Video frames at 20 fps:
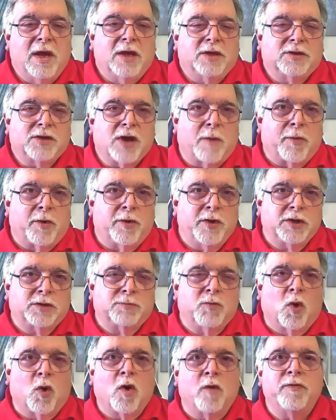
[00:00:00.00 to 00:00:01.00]
So I'll produce
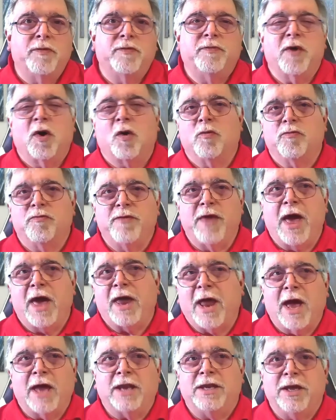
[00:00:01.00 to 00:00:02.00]
more on
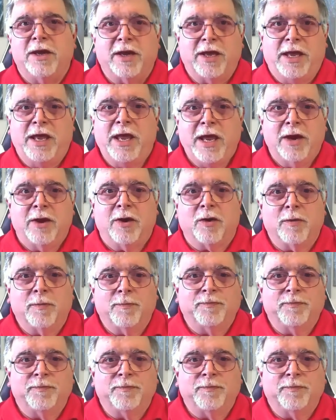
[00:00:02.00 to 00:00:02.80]
that idea here.